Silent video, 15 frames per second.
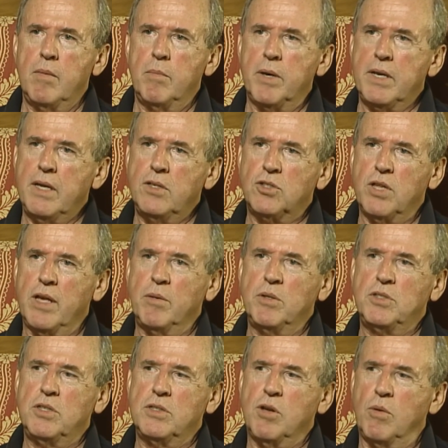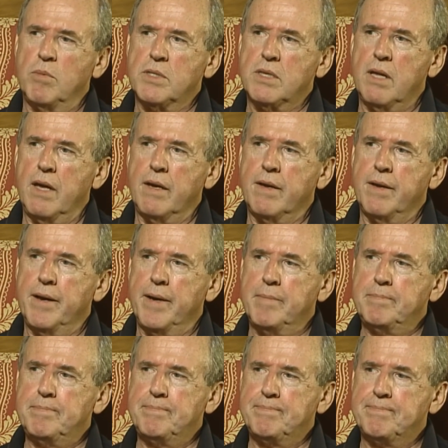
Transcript: but each language is almost like um,